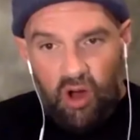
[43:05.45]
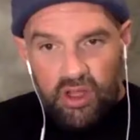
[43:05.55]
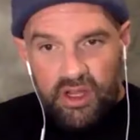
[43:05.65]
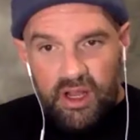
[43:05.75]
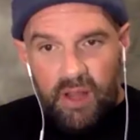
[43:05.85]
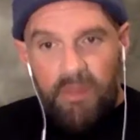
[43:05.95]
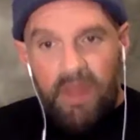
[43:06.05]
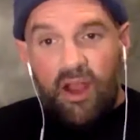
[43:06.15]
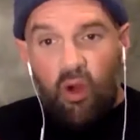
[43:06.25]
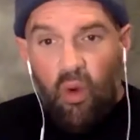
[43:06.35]
all gonna come
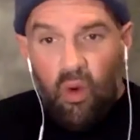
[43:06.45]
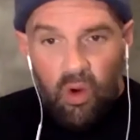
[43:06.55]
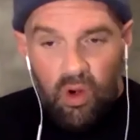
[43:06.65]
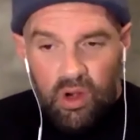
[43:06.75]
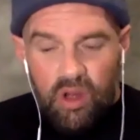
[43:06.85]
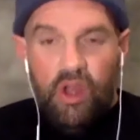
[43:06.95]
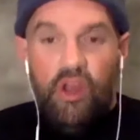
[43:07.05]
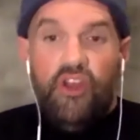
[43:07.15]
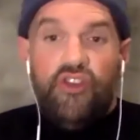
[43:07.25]
back or